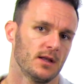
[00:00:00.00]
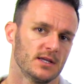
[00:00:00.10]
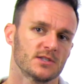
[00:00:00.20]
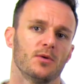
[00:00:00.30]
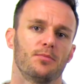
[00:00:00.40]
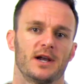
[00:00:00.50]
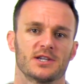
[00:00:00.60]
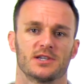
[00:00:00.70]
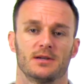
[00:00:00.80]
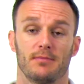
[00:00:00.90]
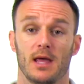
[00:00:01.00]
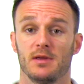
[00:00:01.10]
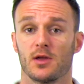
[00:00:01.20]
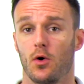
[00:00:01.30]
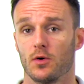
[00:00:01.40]
This compression may
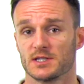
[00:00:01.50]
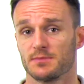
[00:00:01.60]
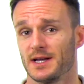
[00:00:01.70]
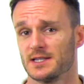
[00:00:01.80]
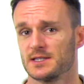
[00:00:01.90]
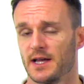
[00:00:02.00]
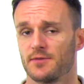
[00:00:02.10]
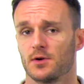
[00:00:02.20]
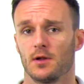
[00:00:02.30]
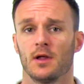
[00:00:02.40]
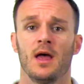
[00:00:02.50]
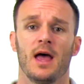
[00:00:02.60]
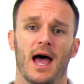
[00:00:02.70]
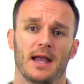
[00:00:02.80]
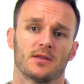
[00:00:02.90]
be caused by several
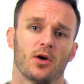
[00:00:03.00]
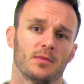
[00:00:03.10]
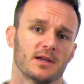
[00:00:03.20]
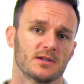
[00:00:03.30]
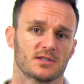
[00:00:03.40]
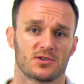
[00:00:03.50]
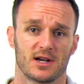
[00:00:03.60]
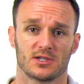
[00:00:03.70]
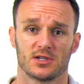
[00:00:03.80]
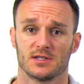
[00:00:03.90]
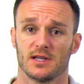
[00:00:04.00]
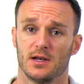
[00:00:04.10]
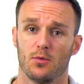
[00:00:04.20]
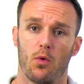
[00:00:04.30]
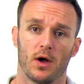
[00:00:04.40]
anatomical structures
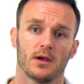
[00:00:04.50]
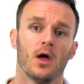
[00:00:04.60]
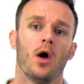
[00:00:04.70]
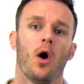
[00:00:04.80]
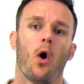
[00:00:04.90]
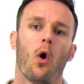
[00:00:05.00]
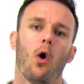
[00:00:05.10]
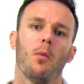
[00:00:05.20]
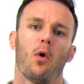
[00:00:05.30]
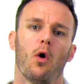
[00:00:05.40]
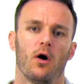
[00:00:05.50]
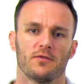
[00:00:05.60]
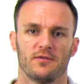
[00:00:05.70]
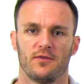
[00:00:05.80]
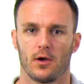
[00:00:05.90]
in one or more
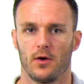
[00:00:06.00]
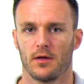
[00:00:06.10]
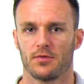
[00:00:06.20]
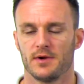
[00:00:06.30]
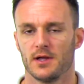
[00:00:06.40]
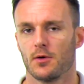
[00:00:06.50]
of the following three